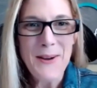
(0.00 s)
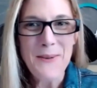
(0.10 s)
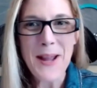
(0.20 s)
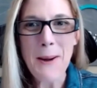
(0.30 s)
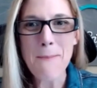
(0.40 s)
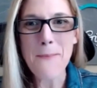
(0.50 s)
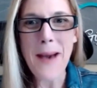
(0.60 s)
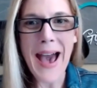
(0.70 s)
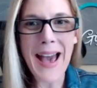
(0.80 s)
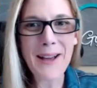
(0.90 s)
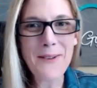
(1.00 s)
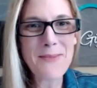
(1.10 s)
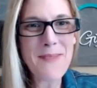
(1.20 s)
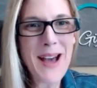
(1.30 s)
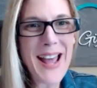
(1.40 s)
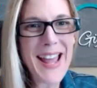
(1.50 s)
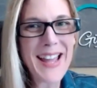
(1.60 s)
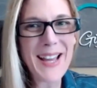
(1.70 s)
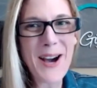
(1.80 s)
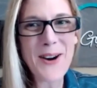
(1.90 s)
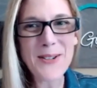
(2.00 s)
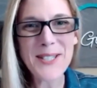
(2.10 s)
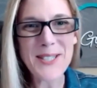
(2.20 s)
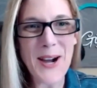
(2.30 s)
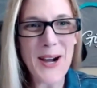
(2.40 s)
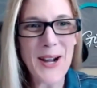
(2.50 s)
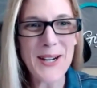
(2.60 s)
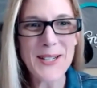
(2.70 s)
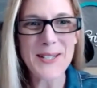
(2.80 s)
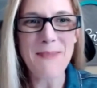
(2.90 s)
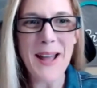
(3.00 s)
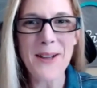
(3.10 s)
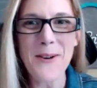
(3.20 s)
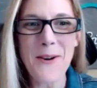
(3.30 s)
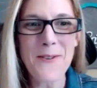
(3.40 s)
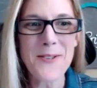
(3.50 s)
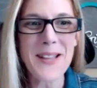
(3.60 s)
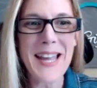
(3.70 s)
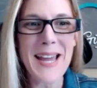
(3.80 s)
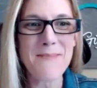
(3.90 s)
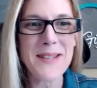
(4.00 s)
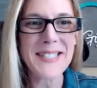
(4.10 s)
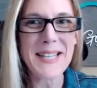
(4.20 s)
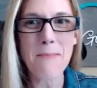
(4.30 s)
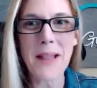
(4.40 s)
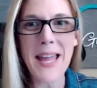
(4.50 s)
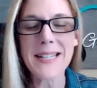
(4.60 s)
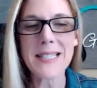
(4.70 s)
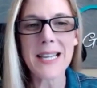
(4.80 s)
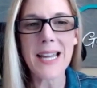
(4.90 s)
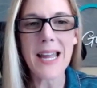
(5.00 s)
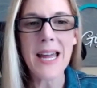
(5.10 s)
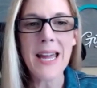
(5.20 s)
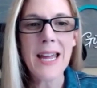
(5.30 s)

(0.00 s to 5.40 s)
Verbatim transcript: We are back with my co stars, Michael Overlie and Misty Blakesley.